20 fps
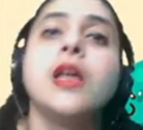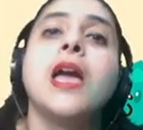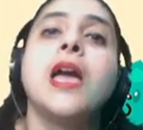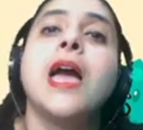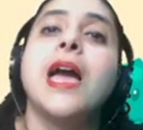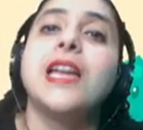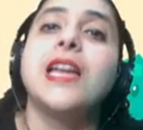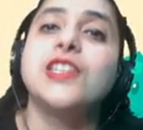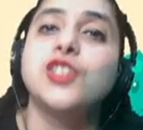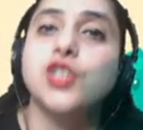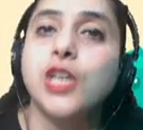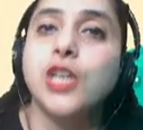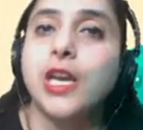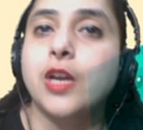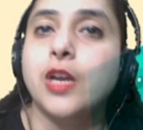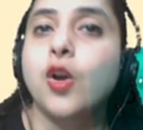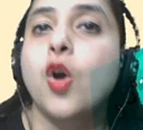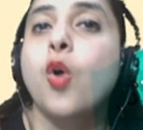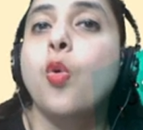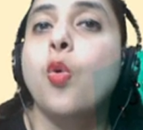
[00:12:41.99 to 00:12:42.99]
and check
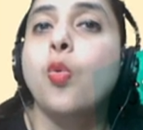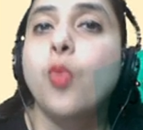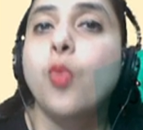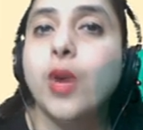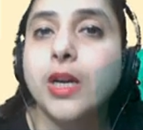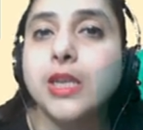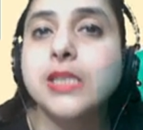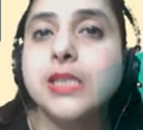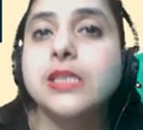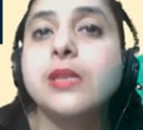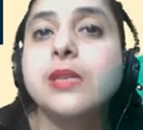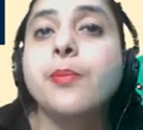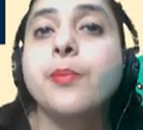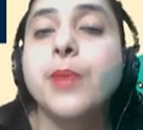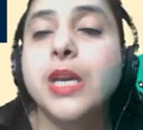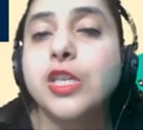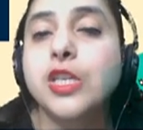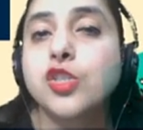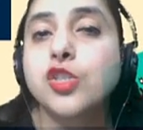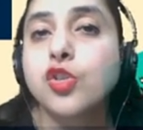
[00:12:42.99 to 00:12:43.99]
what is the
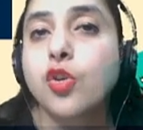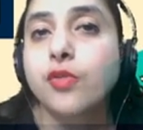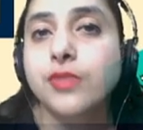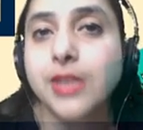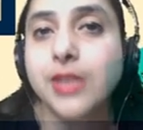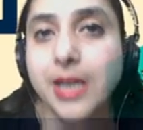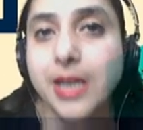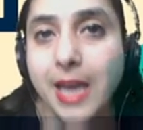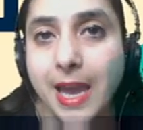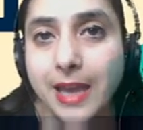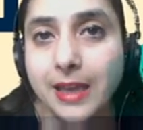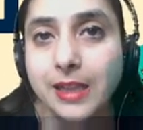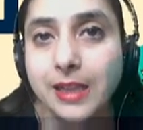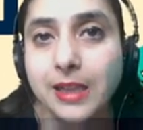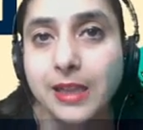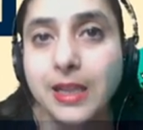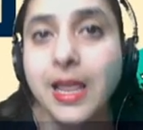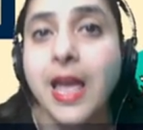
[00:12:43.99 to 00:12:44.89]
measure of an angle.